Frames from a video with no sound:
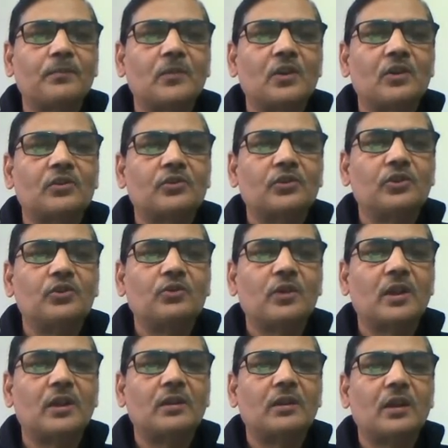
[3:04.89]
So you
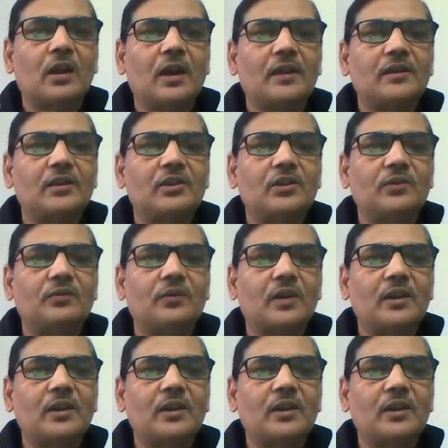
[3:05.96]
can identify